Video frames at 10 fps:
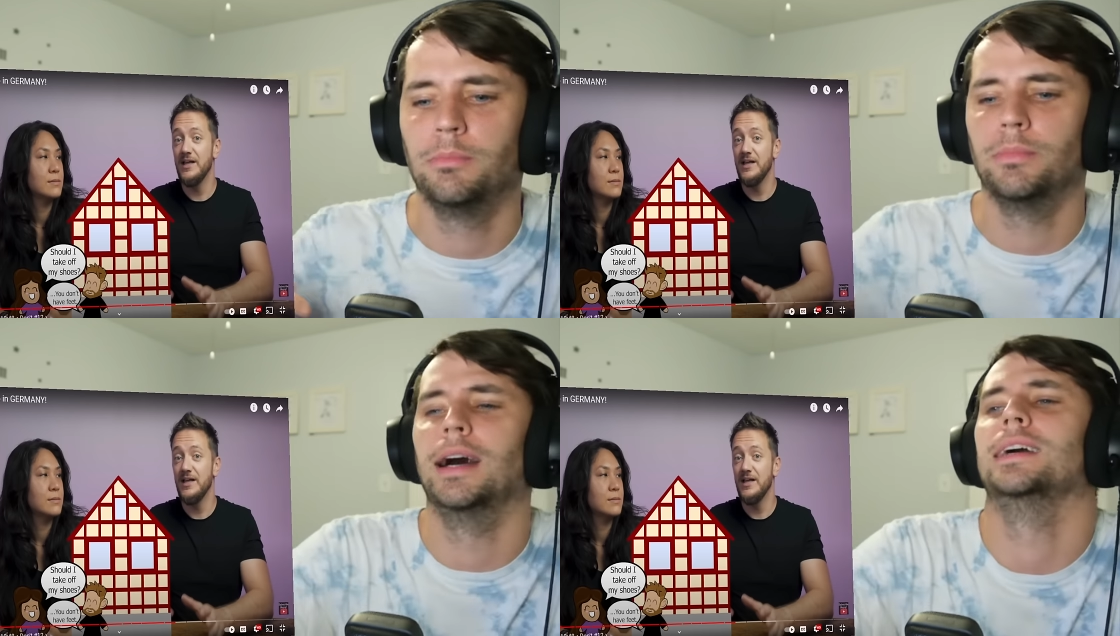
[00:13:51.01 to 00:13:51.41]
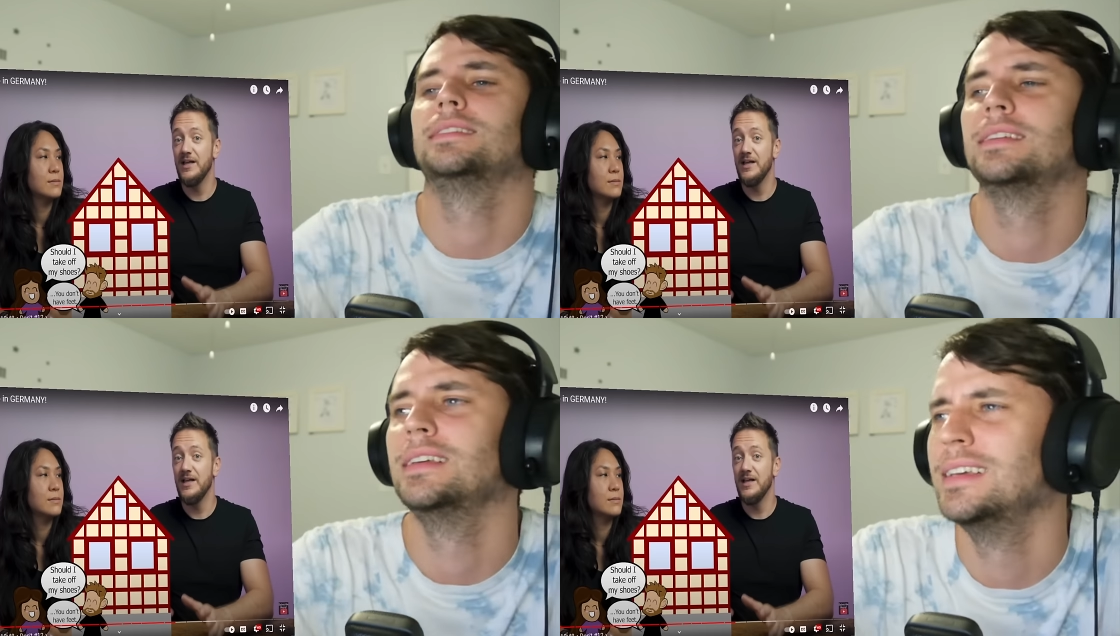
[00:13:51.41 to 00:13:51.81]

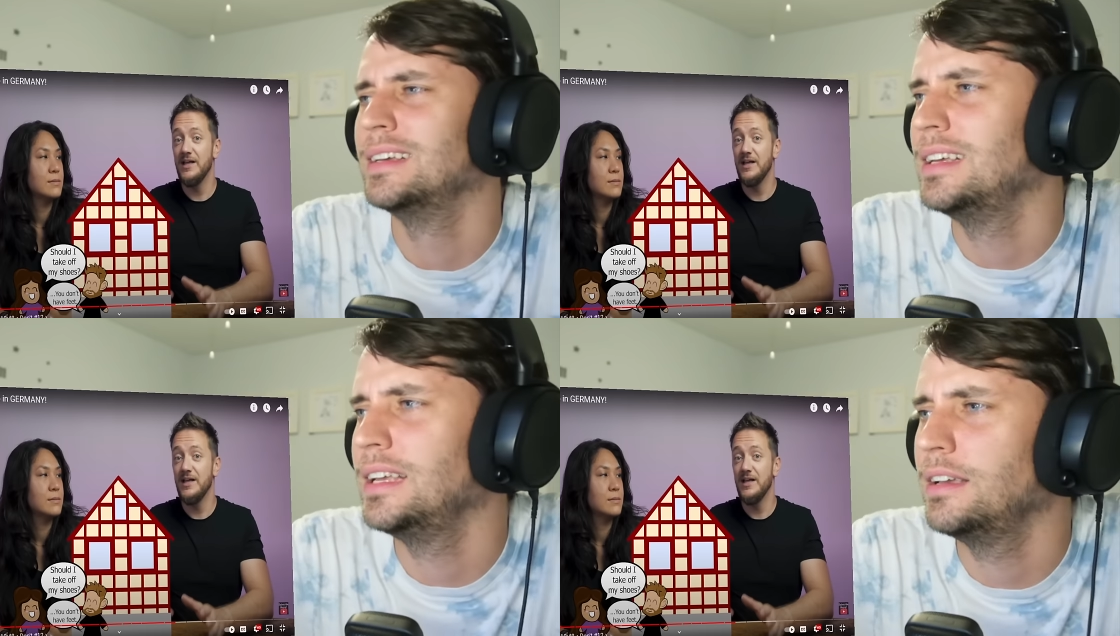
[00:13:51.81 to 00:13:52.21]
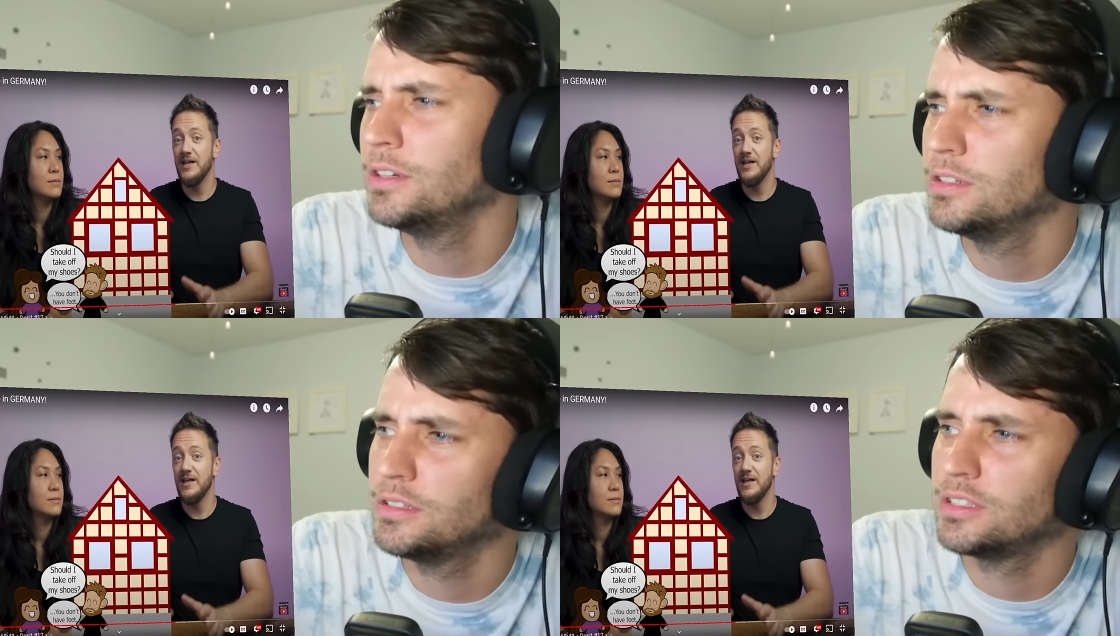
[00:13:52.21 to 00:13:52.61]
Speaker 1: But if
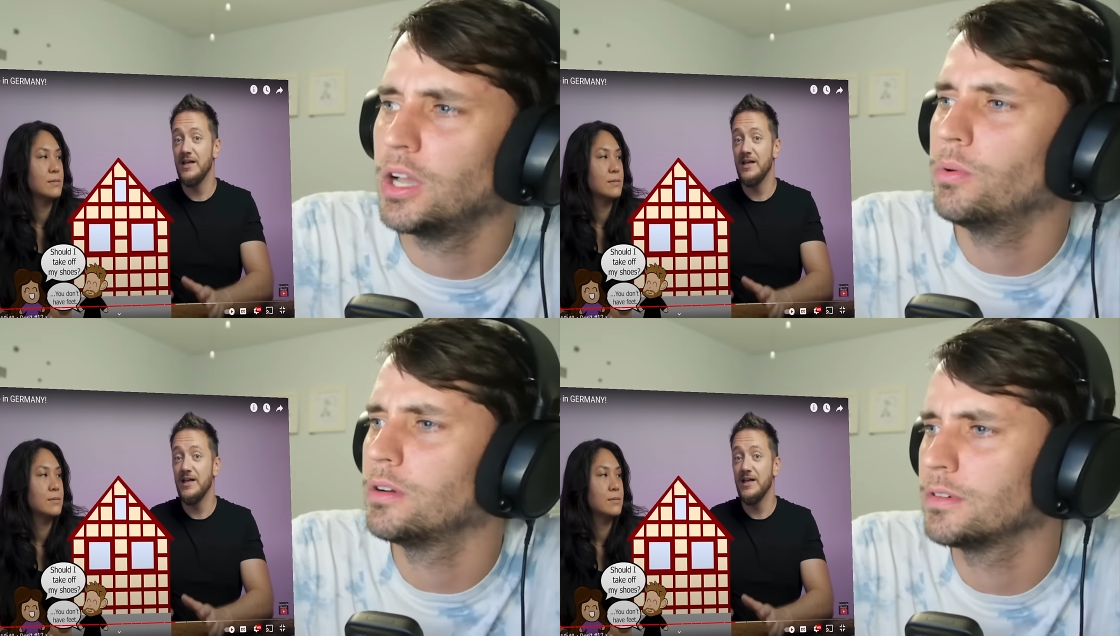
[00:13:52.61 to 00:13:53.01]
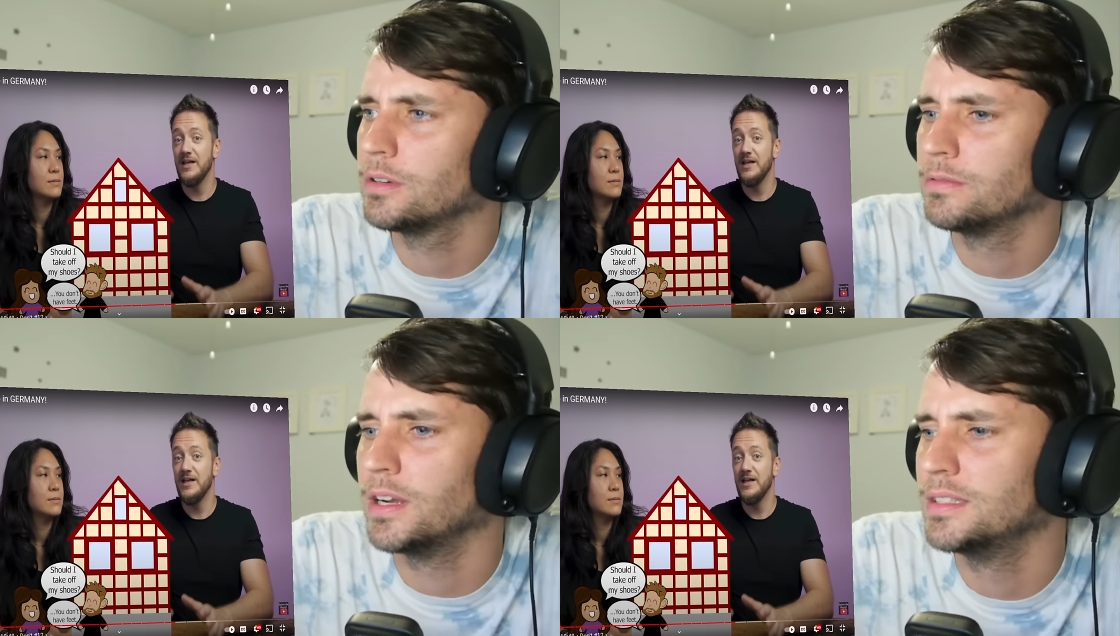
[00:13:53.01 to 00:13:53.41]
you're just going over
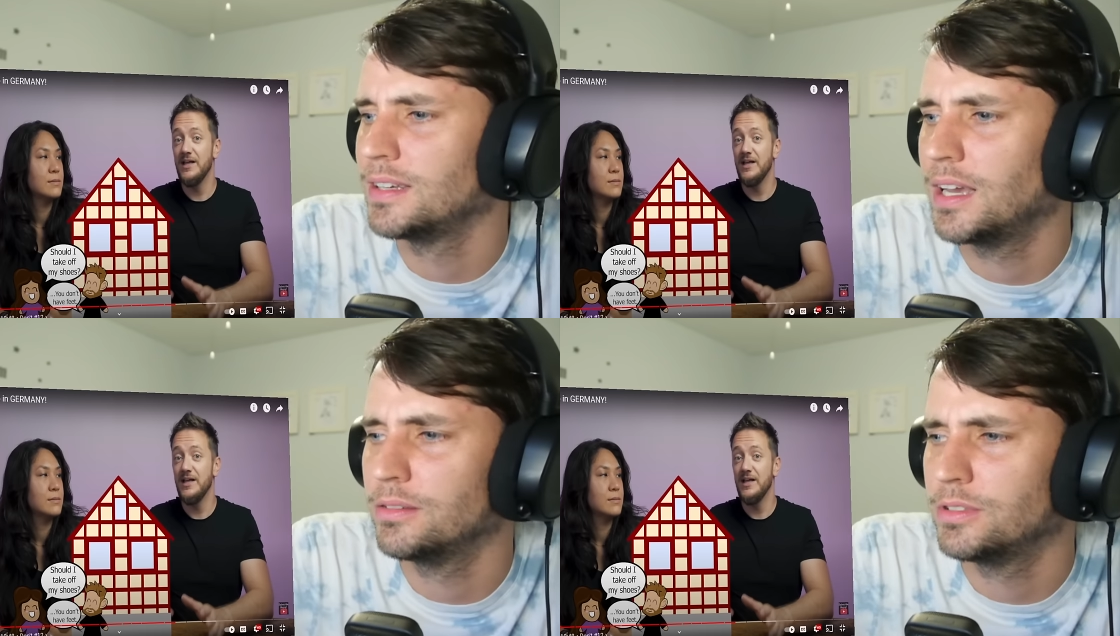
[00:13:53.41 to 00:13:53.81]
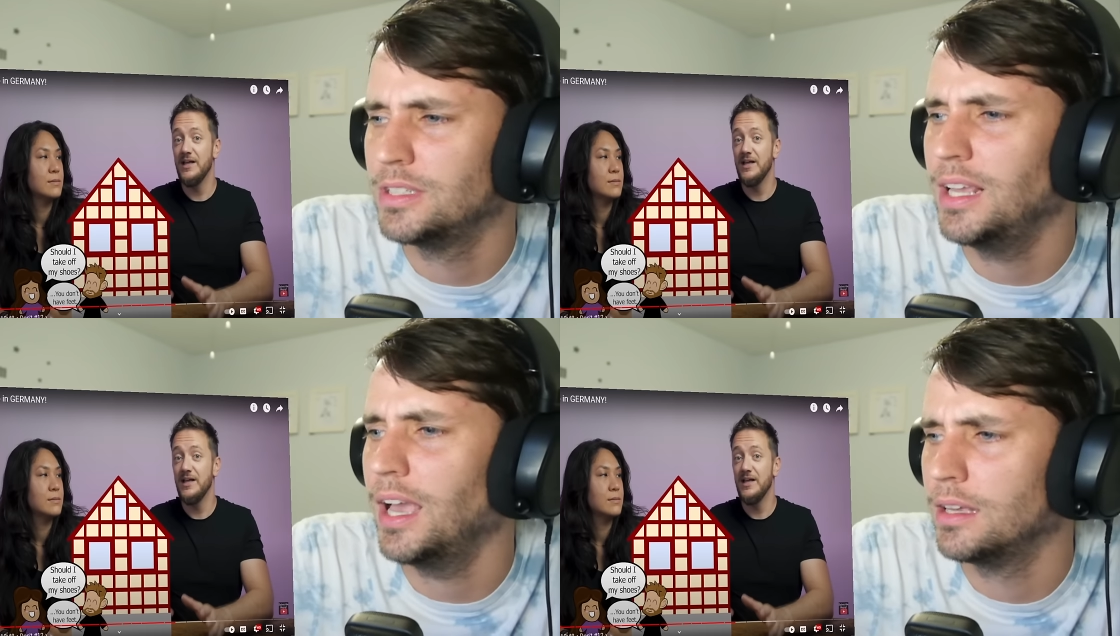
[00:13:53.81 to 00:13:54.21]
to a friend's house,
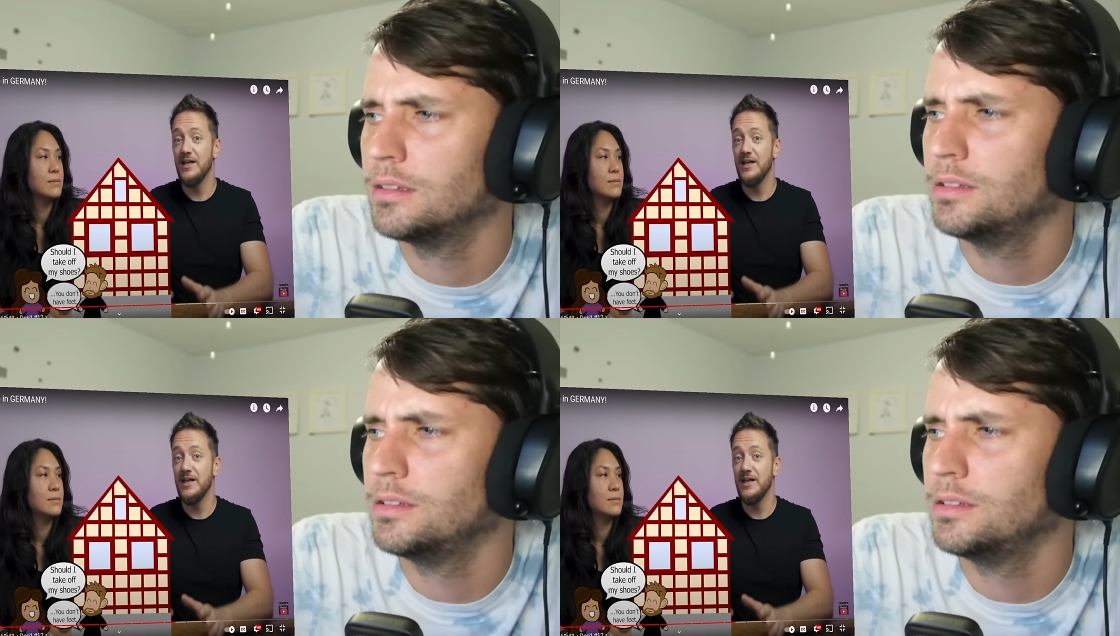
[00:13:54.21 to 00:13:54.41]
yeah,